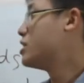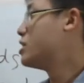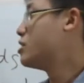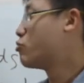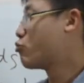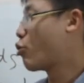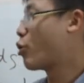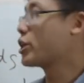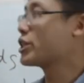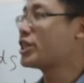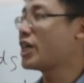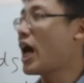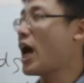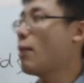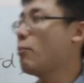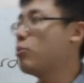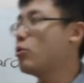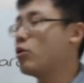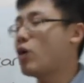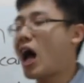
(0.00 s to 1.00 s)
For
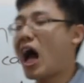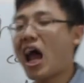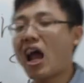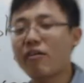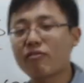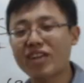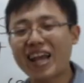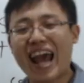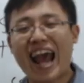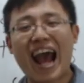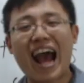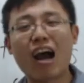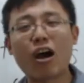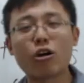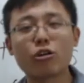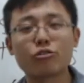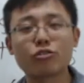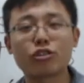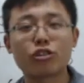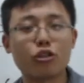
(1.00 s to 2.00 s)
example, I have
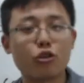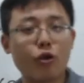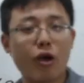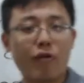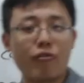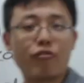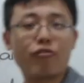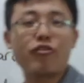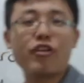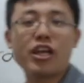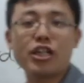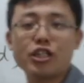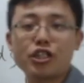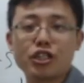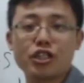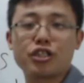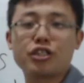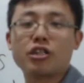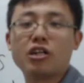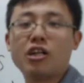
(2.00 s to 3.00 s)
cows, you have
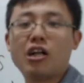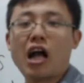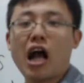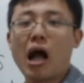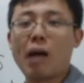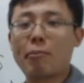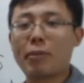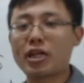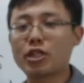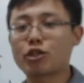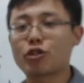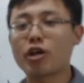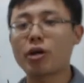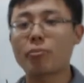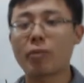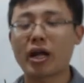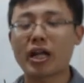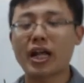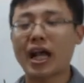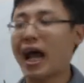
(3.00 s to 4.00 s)
fish. I might trade
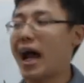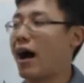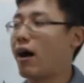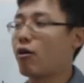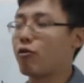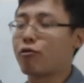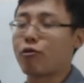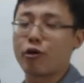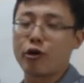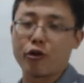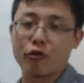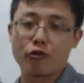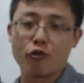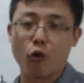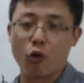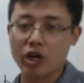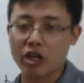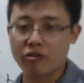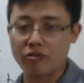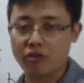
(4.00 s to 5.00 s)
my cow for your
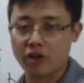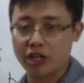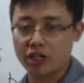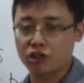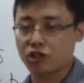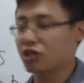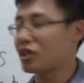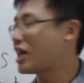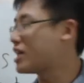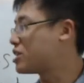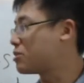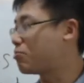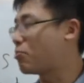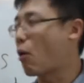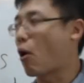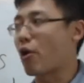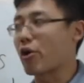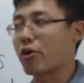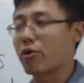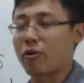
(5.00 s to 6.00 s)
40 fish. That's
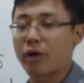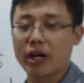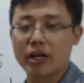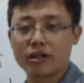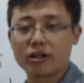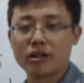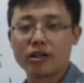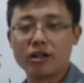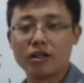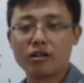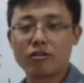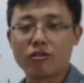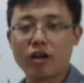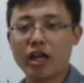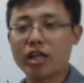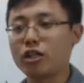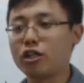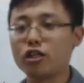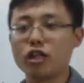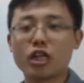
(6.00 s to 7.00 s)
bartering,
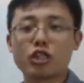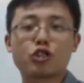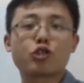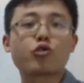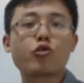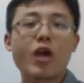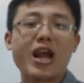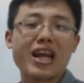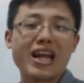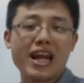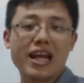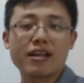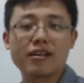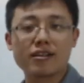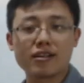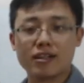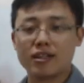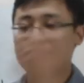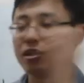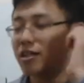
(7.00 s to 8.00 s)
right? Trading.
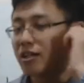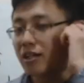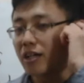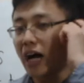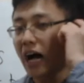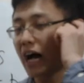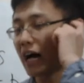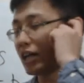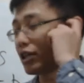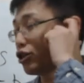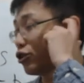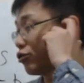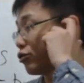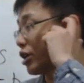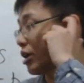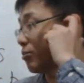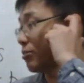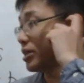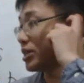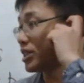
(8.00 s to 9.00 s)
You
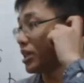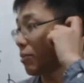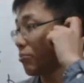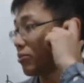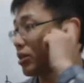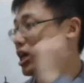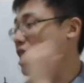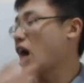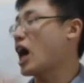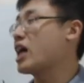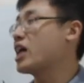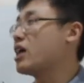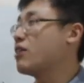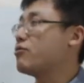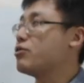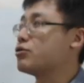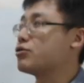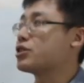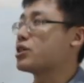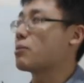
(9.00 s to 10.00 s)
give me something, I give
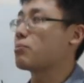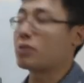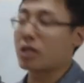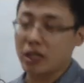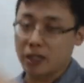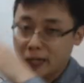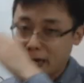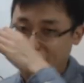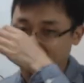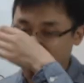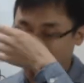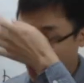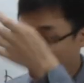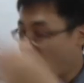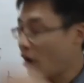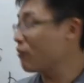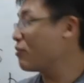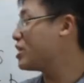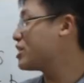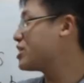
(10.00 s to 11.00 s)
you something. Now,
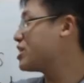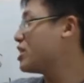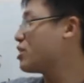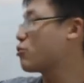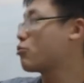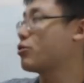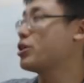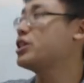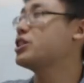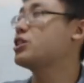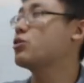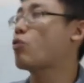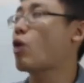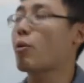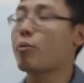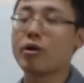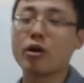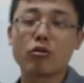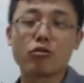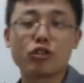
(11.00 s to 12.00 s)
obviously, the reason why
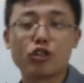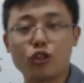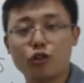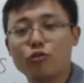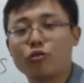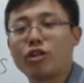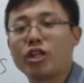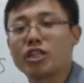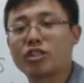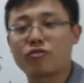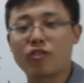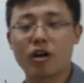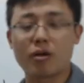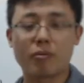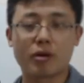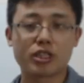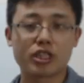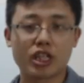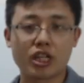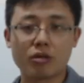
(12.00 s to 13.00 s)
we don't do this very
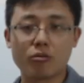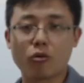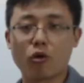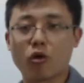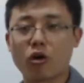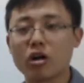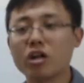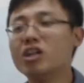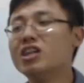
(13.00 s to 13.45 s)
much anymore